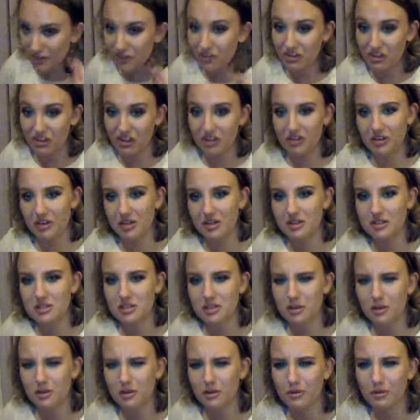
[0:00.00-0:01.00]
cherry.
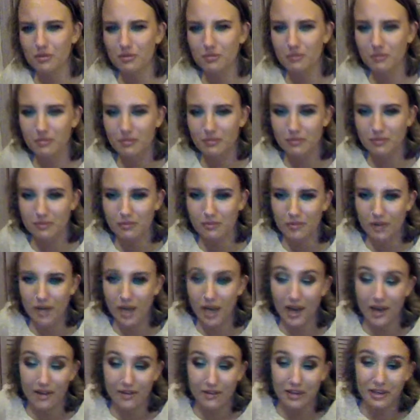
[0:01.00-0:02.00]
So
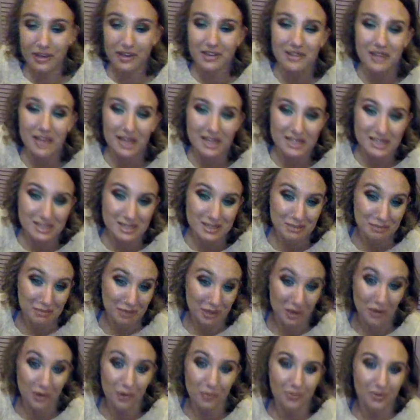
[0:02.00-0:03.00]
I like that
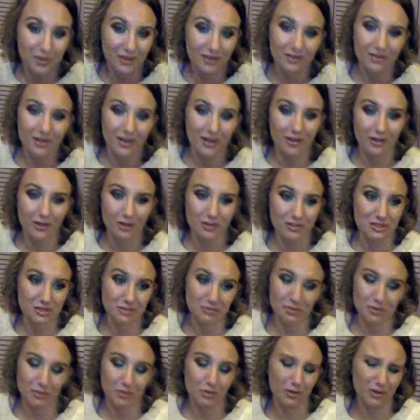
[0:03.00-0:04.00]
smell, but I know
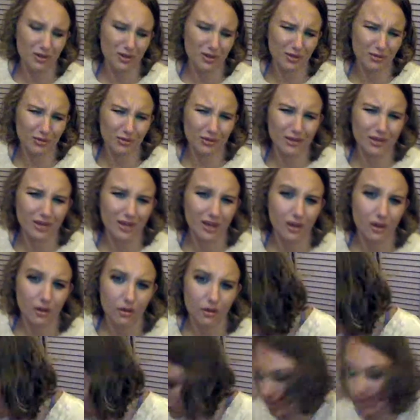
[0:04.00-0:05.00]
some people are like, what the
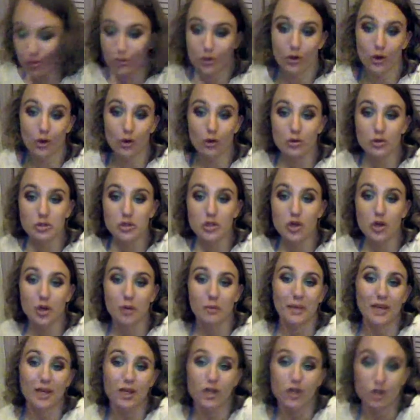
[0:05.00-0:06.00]
hell? So those are
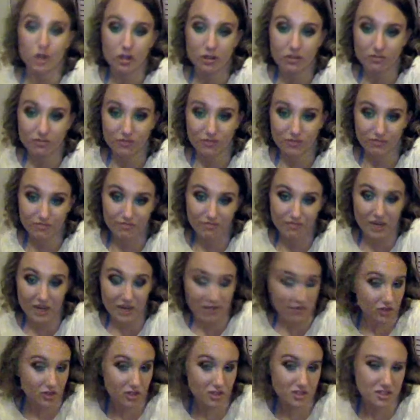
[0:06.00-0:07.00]
my current
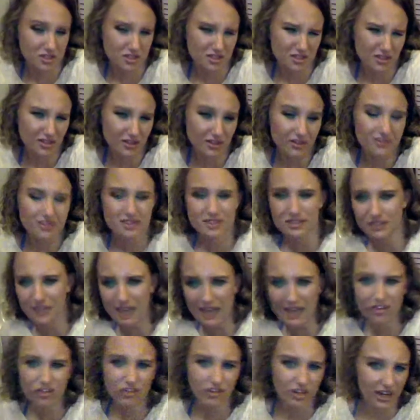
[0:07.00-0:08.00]
favorites
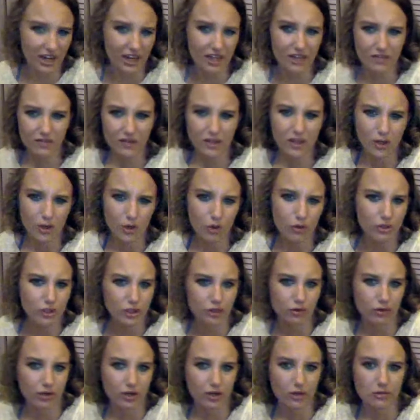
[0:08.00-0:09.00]
slash kind of like holy
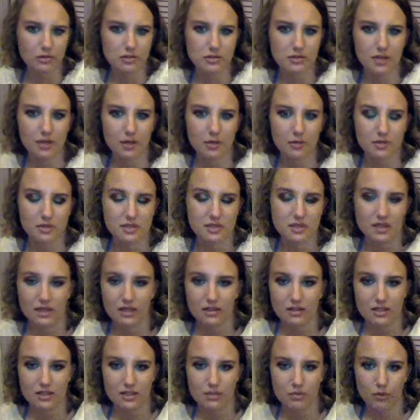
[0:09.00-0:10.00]
grails, I would say
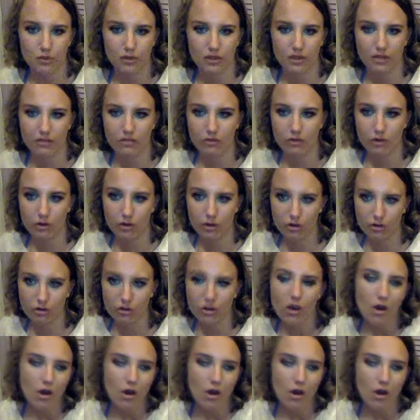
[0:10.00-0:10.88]
at this point. They've earned